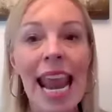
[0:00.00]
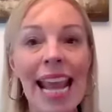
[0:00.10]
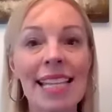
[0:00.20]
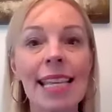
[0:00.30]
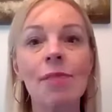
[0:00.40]

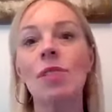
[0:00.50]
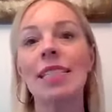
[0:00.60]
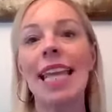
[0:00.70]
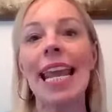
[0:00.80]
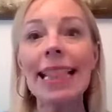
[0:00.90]
as they
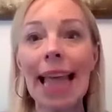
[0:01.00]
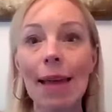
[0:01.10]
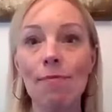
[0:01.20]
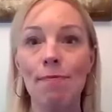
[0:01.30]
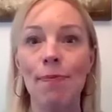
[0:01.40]
take that
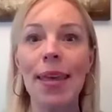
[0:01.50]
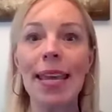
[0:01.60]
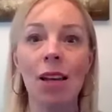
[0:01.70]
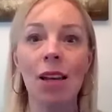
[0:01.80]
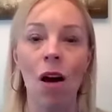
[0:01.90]

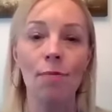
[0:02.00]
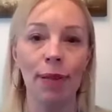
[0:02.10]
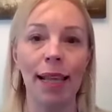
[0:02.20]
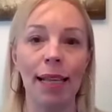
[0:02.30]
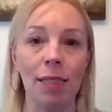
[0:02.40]
big
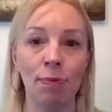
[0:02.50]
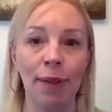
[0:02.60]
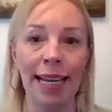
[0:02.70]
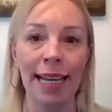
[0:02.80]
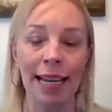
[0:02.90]
complex
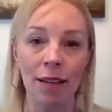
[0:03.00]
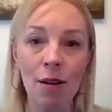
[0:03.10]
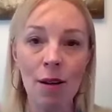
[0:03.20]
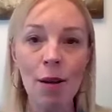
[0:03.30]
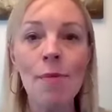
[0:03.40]
plan,
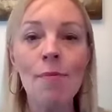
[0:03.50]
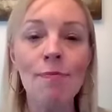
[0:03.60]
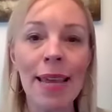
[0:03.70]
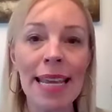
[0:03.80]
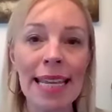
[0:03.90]

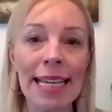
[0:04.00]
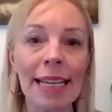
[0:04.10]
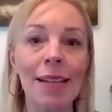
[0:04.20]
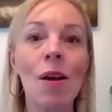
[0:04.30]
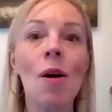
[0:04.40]
making
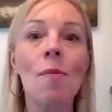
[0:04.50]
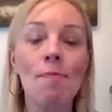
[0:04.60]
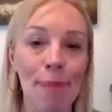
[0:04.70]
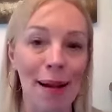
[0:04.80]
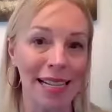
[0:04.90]
it
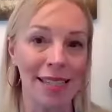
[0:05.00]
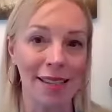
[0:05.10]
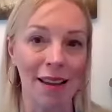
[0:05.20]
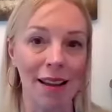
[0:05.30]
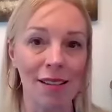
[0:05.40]

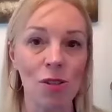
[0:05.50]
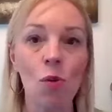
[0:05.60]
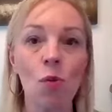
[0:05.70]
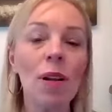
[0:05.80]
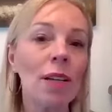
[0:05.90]
bite-sized.
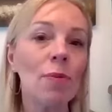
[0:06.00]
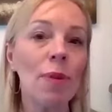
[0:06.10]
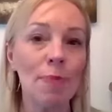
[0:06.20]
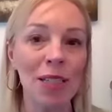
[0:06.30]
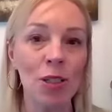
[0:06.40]
What could we
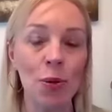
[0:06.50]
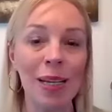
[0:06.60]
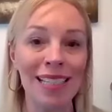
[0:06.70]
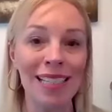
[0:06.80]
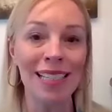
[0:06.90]
be
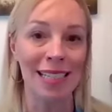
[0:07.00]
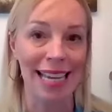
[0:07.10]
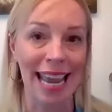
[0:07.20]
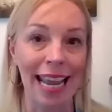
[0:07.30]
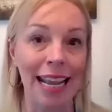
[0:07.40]
doing
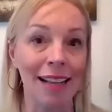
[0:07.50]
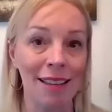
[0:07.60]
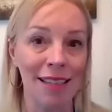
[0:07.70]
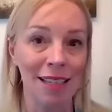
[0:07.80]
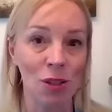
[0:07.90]
today,
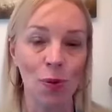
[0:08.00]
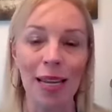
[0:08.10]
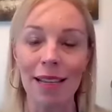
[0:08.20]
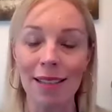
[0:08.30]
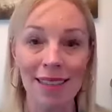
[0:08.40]
this
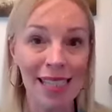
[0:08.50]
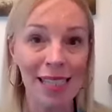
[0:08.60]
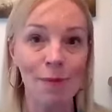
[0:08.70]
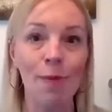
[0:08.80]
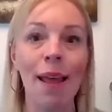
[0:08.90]
week,
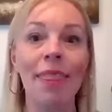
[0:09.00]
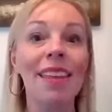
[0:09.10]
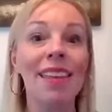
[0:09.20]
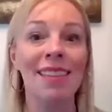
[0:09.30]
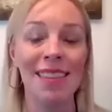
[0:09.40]
this month,
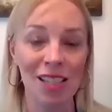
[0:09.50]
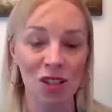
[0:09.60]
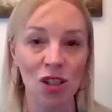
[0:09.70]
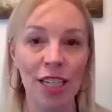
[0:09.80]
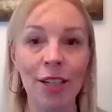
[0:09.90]

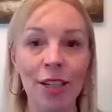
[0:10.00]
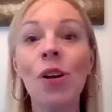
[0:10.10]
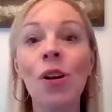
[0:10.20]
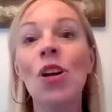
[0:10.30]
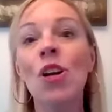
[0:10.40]
this year
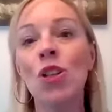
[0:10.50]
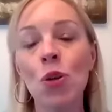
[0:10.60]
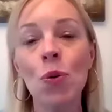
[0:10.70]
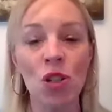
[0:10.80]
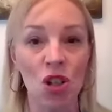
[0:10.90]

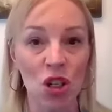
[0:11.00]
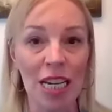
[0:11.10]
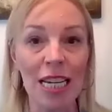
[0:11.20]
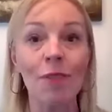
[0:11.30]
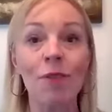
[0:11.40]
to
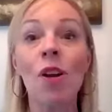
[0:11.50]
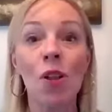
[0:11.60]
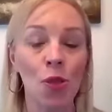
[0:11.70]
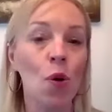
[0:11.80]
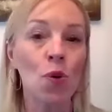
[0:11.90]
achieve
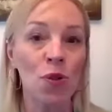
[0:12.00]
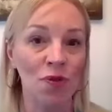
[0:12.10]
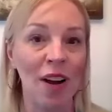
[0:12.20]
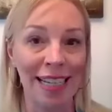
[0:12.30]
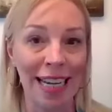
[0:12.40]
those
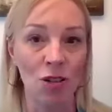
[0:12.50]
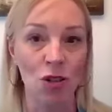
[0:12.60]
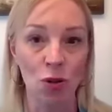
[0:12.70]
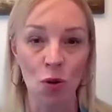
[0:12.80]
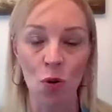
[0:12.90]

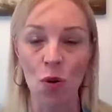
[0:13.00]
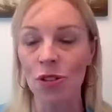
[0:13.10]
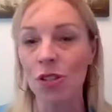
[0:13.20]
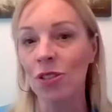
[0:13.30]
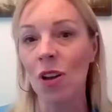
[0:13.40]
financial goals,
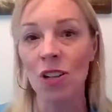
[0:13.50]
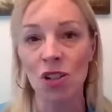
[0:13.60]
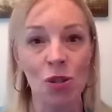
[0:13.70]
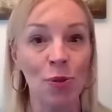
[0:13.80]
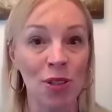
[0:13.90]
not
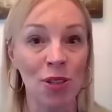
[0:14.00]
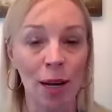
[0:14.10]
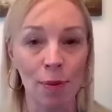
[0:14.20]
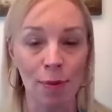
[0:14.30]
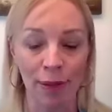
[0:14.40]
just
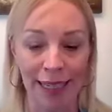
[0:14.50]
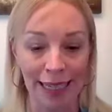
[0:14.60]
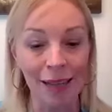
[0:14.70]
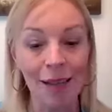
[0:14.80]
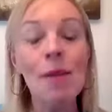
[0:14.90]
retirement
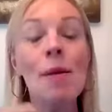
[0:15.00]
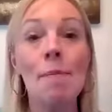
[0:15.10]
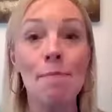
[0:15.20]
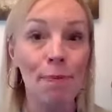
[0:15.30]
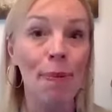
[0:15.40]
planning,
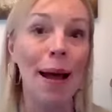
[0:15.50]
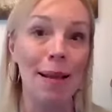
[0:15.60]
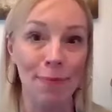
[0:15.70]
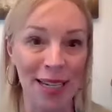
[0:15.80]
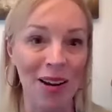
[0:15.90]

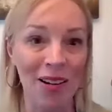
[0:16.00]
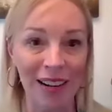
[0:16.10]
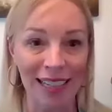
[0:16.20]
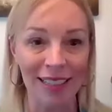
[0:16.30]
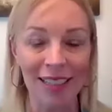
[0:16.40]
but
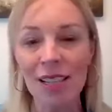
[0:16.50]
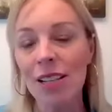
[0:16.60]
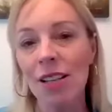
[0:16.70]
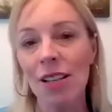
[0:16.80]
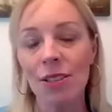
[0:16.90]
beyond?
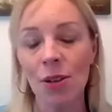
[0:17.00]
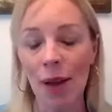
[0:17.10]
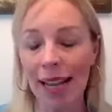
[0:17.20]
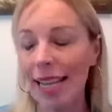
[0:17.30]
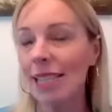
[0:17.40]
So
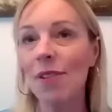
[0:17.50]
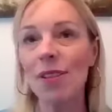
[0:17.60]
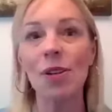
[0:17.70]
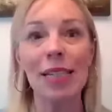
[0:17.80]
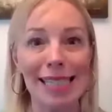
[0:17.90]
I guess if
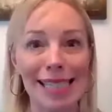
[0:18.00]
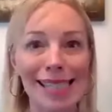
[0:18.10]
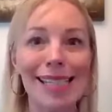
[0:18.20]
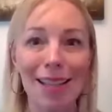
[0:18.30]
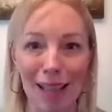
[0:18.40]
it's going to
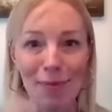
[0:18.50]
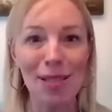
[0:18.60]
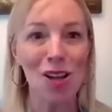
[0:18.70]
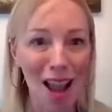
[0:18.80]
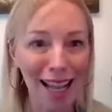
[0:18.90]
distill, I've been
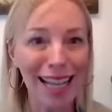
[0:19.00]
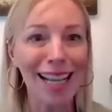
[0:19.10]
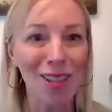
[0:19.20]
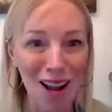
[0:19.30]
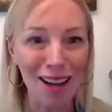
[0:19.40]
talking a
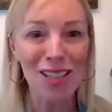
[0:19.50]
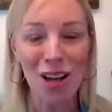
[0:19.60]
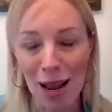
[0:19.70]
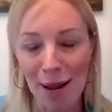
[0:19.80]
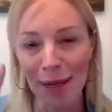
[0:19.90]
long
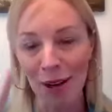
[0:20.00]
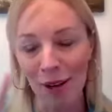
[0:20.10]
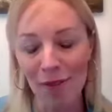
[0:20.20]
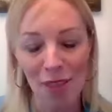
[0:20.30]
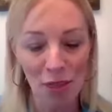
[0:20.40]
time here
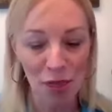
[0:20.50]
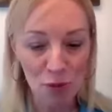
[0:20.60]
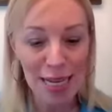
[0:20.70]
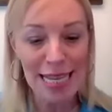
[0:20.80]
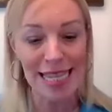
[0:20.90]
of the
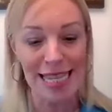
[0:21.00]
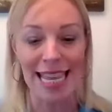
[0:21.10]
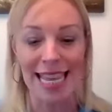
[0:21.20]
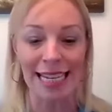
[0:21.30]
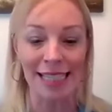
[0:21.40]
three
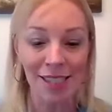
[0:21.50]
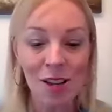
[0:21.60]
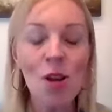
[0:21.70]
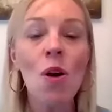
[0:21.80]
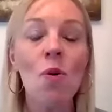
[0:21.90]
things.
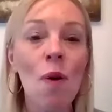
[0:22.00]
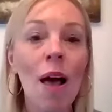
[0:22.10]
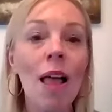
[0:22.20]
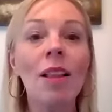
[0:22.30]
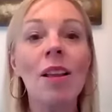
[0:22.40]

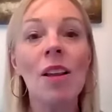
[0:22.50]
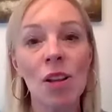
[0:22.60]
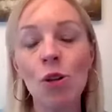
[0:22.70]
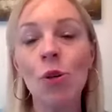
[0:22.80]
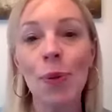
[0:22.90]
Well,
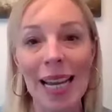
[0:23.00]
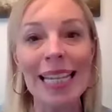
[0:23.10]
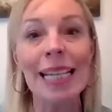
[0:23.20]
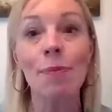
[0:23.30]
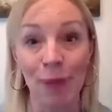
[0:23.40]
you're
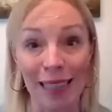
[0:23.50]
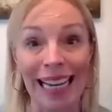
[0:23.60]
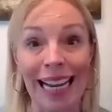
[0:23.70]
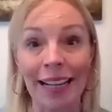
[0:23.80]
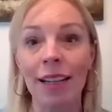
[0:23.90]
creating a
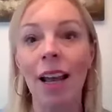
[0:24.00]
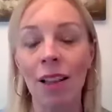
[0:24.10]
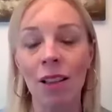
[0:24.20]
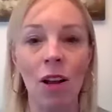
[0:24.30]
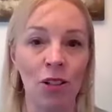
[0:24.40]
plan, a
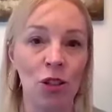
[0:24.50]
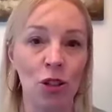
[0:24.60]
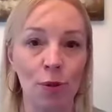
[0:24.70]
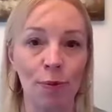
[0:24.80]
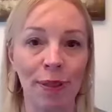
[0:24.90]

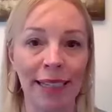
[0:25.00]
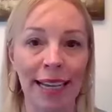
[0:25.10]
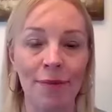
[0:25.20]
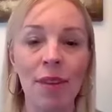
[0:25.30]
long-term plan.